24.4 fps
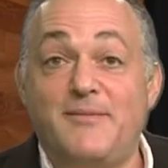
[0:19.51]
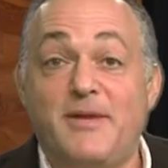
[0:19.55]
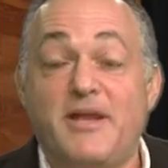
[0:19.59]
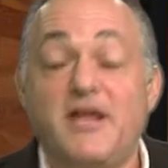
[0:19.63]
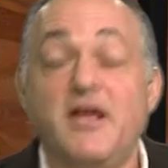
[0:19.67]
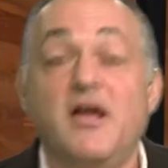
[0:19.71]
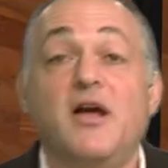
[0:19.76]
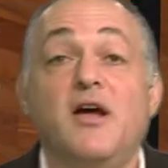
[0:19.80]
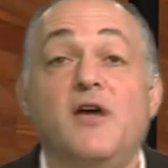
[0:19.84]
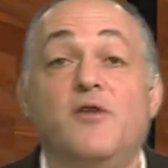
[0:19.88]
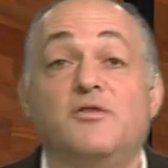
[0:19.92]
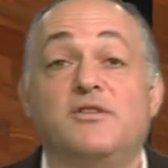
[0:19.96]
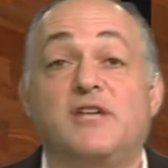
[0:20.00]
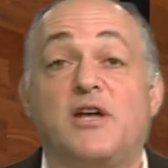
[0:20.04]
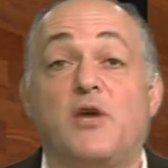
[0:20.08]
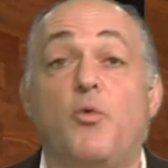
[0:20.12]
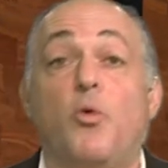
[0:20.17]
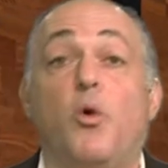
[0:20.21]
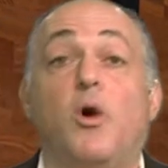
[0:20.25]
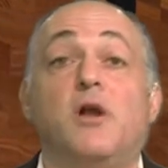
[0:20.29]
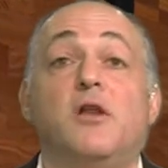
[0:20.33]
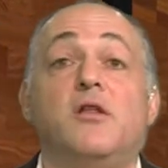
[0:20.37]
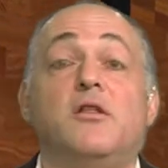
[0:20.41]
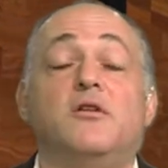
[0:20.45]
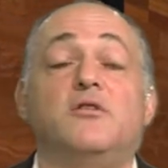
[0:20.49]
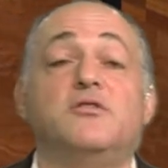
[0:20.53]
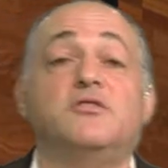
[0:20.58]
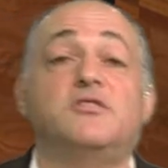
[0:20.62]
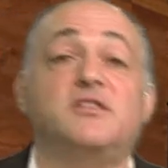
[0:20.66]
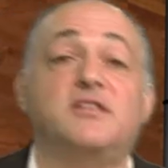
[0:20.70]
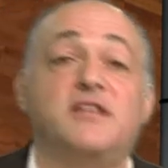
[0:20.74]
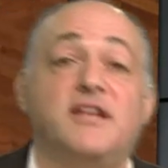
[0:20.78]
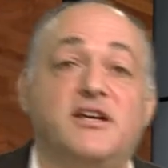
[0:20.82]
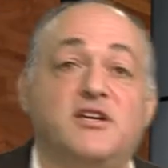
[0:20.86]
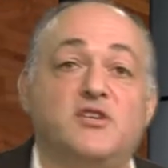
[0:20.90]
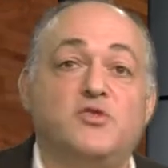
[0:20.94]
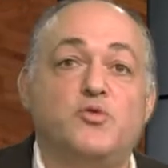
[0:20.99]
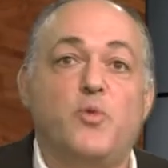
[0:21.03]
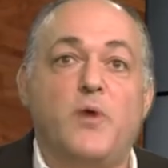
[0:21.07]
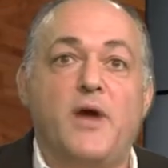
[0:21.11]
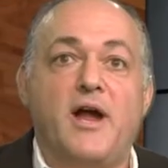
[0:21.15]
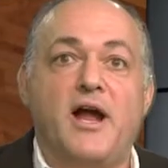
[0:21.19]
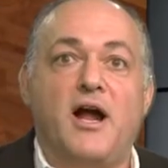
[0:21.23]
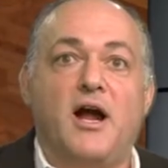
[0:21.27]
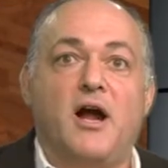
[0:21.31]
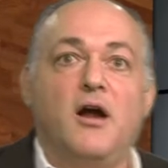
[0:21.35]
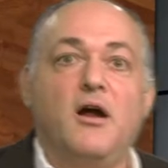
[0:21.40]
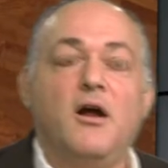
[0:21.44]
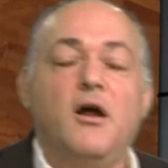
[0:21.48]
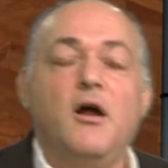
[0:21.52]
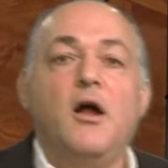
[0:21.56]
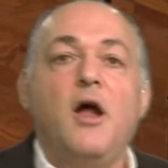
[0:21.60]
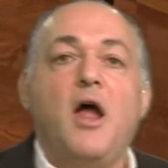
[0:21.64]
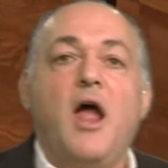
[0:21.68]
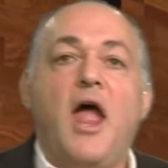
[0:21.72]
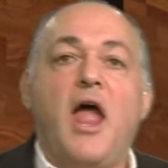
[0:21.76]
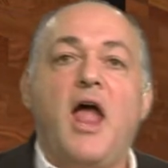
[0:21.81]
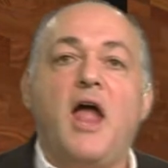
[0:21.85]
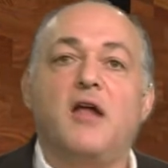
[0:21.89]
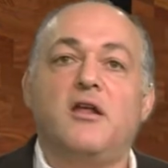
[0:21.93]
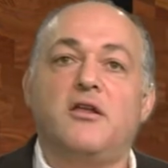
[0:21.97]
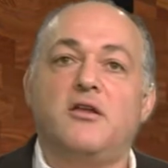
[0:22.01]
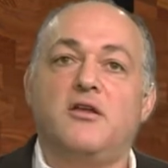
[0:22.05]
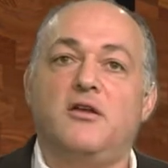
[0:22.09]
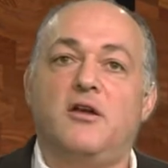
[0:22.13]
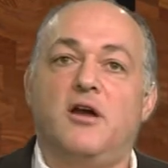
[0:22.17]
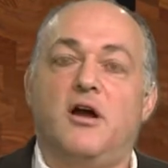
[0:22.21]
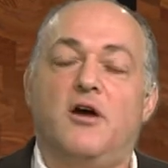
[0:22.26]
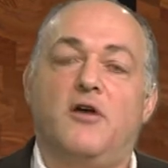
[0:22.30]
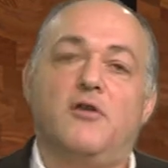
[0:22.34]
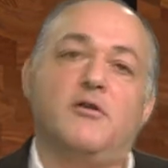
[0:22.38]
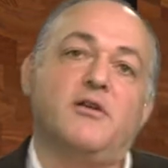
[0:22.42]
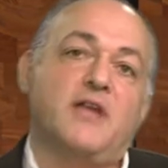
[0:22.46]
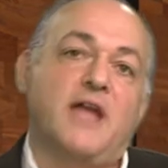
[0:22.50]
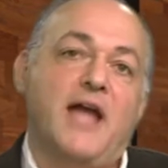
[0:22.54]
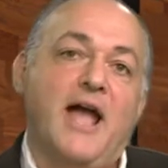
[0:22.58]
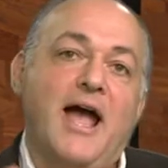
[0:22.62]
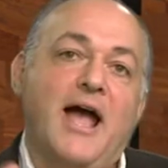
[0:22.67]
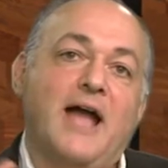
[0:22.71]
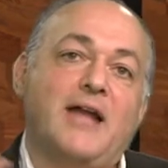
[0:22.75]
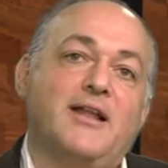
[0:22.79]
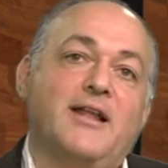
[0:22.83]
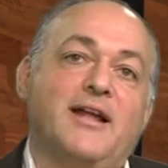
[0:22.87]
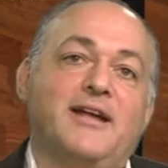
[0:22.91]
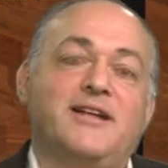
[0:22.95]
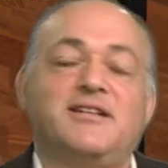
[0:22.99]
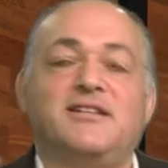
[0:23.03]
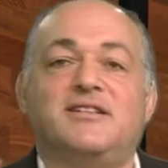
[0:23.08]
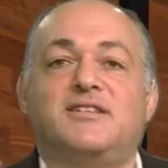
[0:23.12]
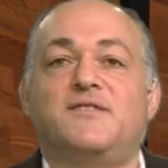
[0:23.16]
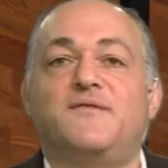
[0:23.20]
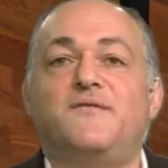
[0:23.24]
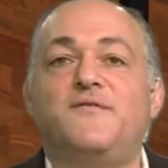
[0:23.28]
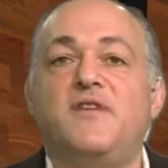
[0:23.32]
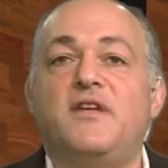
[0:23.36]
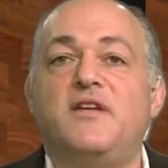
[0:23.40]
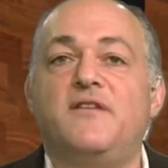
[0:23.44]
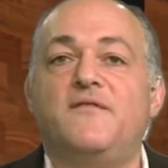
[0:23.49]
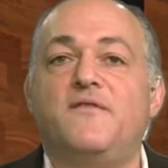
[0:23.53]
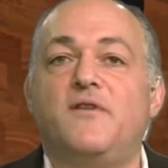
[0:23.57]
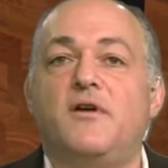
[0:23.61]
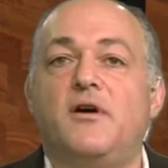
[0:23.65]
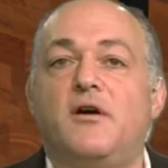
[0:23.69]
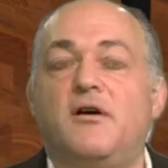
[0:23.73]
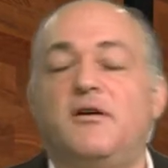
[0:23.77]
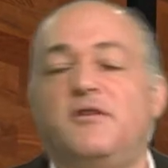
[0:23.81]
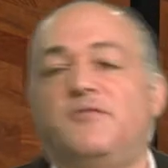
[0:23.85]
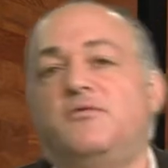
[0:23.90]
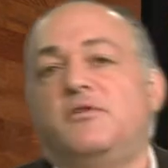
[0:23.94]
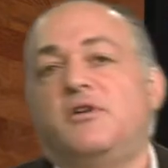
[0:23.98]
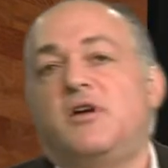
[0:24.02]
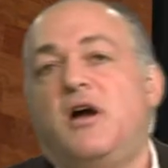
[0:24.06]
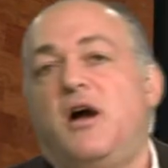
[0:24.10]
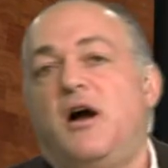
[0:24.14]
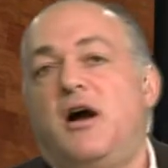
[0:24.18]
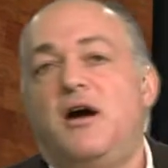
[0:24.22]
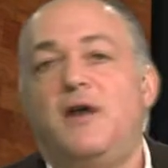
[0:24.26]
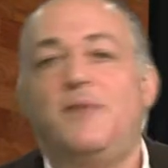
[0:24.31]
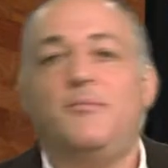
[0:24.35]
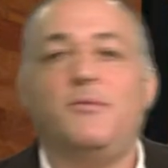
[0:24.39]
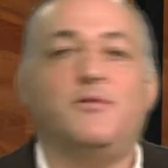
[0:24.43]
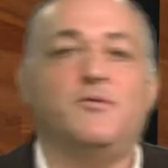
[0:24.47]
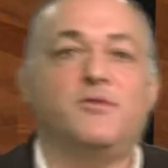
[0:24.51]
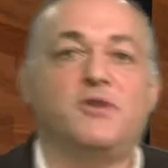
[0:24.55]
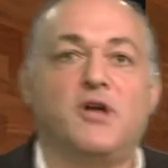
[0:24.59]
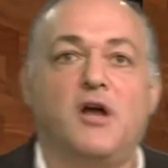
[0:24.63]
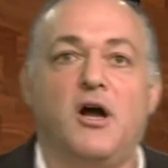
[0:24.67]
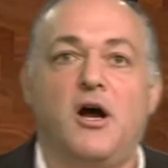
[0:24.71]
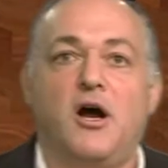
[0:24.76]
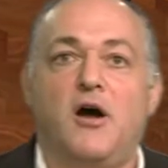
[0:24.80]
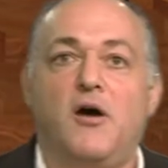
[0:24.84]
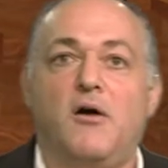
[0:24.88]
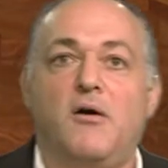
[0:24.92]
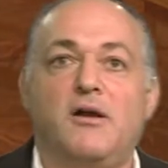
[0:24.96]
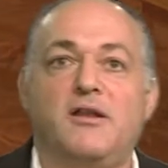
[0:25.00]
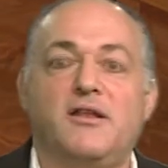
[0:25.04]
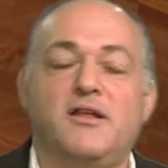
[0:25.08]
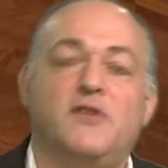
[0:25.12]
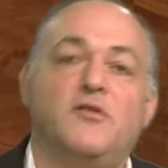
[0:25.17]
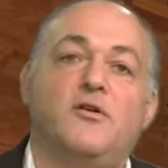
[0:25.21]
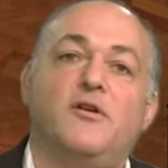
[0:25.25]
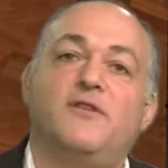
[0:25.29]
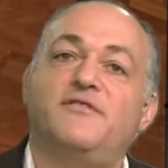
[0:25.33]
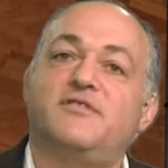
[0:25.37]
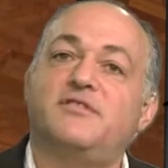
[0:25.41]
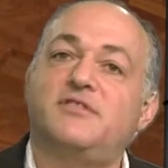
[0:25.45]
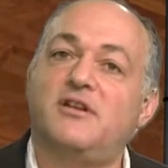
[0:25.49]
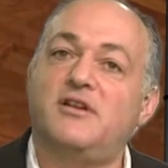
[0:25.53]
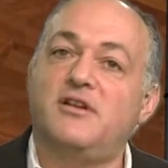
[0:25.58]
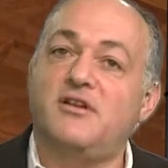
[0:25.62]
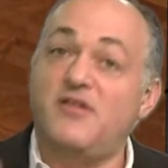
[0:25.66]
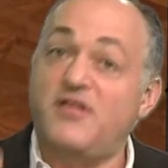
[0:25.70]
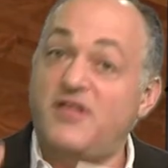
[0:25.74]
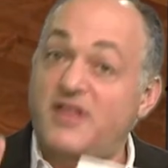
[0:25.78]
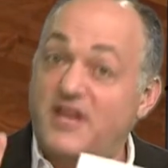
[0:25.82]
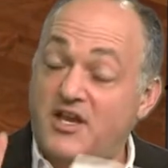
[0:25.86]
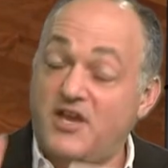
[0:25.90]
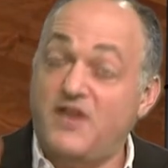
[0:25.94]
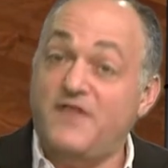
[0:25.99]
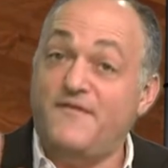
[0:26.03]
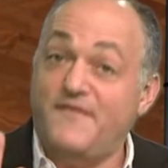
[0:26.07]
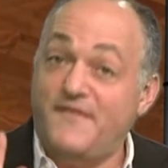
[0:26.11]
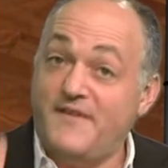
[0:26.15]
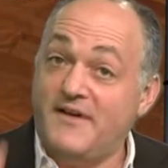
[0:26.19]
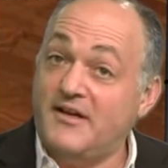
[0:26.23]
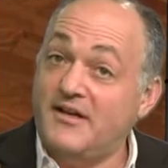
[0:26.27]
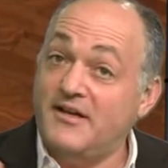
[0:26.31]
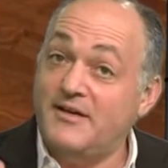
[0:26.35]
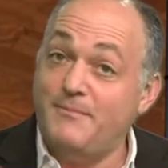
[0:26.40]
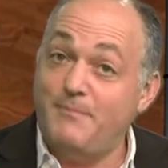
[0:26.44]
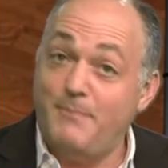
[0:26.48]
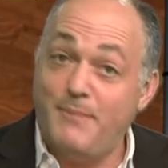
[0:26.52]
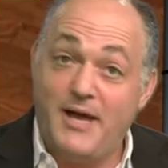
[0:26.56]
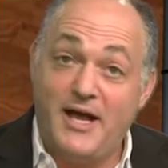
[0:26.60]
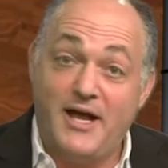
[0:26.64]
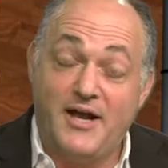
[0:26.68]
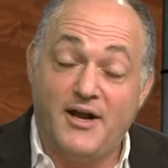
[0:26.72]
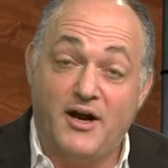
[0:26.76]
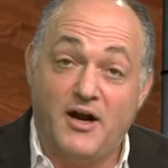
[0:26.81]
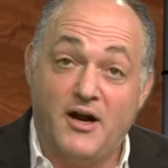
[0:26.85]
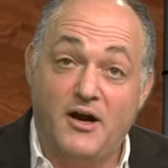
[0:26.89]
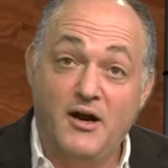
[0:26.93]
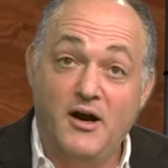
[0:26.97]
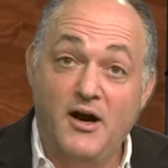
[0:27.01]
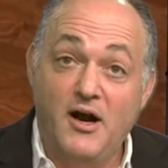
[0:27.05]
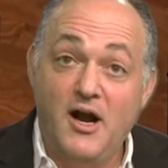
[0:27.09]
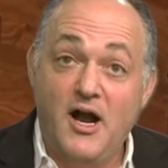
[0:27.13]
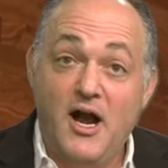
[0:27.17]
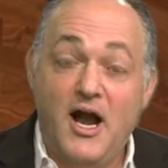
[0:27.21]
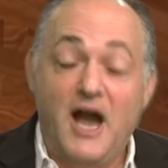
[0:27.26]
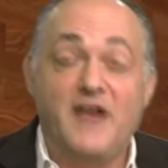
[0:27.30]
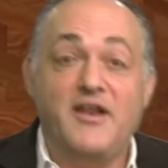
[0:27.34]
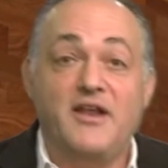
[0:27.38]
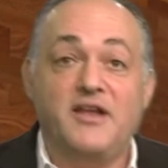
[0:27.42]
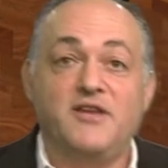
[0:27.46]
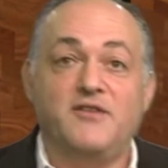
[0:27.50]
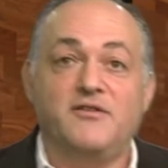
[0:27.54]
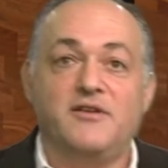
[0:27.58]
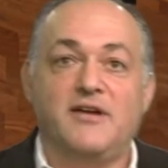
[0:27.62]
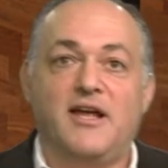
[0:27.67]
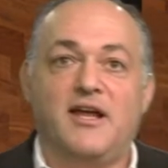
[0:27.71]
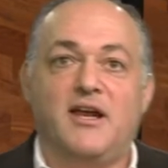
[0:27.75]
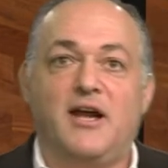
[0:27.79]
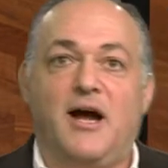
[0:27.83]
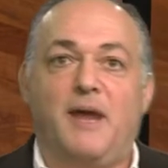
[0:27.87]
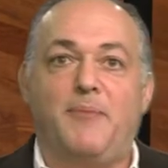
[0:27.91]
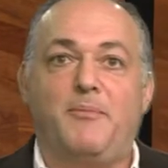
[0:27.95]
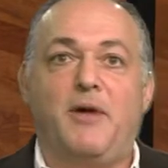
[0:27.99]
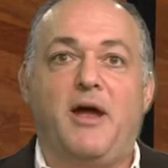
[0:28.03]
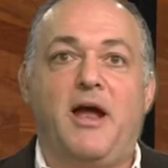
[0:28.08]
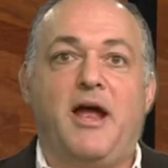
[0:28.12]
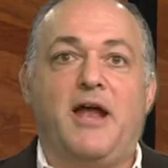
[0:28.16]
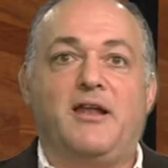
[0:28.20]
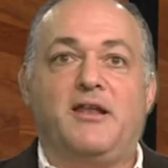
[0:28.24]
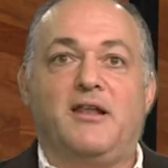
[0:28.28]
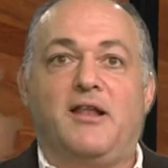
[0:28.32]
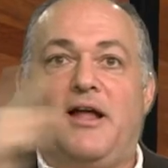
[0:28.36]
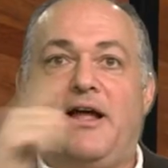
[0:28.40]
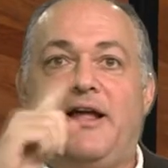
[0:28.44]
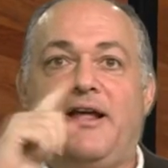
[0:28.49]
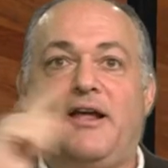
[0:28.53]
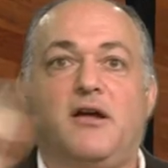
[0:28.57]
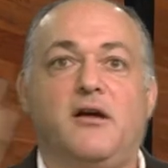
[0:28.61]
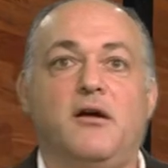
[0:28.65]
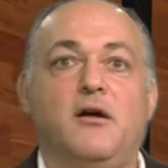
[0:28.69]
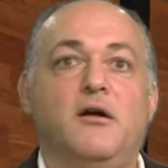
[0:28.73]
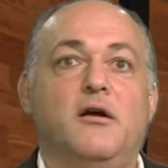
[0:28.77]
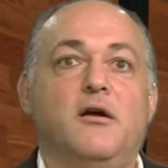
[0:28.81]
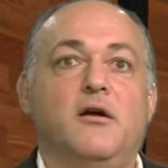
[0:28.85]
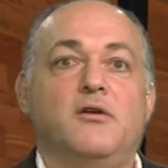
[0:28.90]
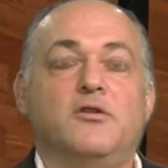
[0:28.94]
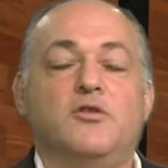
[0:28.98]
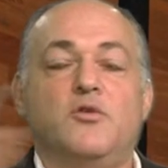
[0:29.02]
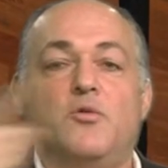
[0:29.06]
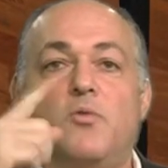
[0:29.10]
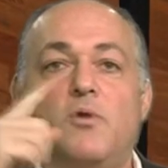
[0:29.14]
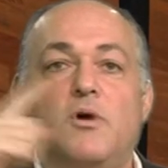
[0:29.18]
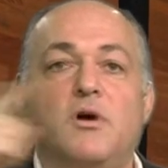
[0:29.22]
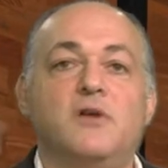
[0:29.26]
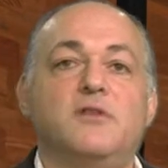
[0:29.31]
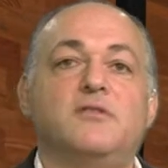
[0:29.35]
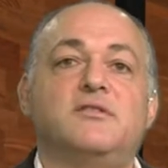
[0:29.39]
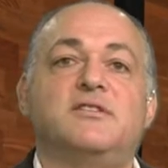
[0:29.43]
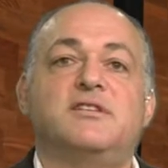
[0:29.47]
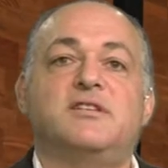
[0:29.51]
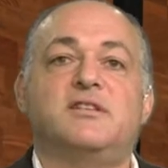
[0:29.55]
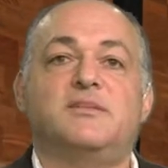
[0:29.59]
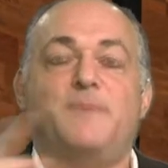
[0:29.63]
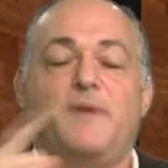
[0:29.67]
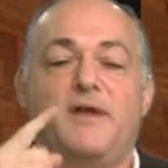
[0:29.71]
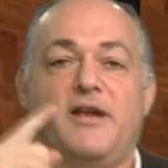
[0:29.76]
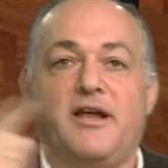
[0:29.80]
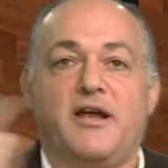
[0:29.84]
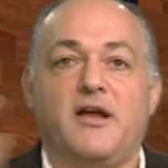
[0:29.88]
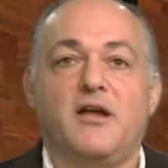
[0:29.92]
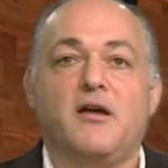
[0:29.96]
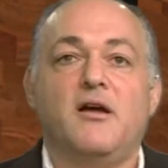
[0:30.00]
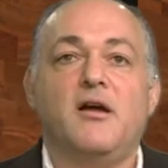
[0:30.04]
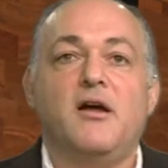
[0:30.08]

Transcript: It was like one of those things where, you know, you had like this fever and it would come, it would go, and then all of a sudden you think you're feeling better, and then you get up and like the world is spinning.